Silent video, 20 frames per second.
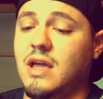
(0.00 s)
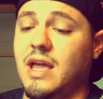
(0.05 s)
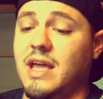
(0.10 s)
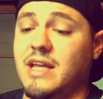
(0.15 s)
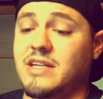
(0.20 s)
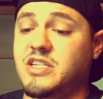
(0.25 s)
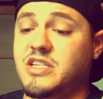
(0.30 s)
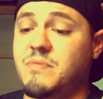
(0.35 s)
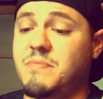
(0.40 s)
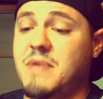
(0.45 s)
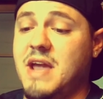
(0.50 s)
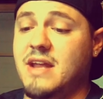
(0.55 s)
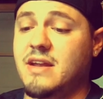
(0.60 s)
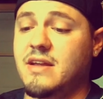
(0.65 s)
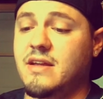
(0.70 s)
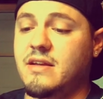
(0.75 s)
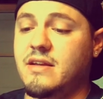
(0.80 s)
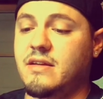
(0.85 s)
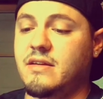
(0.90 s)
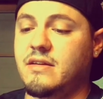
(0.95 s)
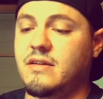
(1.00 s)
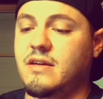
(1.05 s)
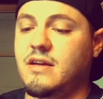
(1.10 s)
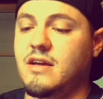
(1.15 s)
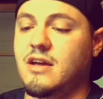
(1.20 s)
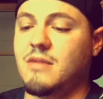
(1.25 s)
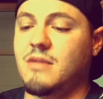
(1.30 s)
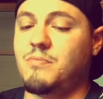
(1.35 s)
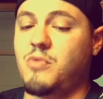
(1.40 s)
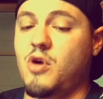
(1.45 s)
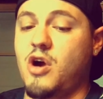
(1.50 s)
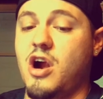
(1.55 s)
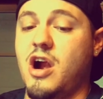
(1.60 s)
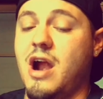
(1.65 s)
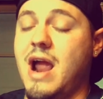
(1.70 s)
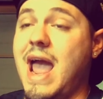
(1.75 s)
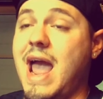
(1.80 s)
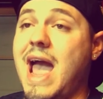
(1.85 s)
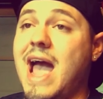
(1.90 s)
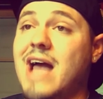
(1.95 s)
intubated, but her
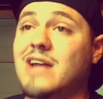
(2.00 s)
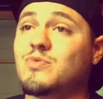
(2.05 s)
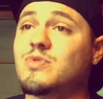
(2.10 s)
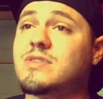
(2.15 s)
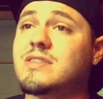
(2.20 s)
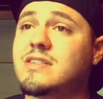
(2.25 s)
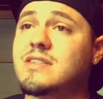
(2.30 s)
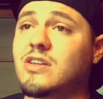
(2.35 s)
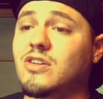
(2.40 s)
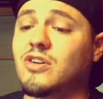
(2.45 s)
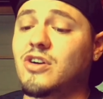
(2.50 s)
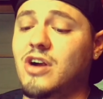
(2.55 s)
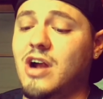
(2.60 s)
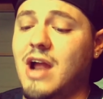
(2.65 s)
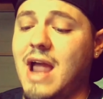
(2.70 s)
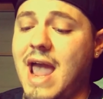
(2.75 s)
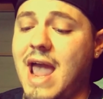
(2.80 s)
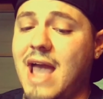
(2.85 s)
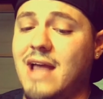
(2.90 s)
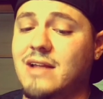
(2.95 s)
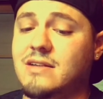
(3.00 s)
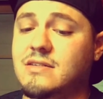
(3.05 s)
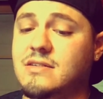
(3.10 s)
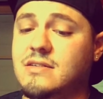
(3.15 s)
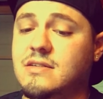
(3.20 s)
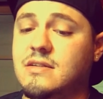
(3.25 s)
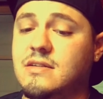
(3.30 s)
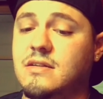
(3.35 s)
hand was still her hand,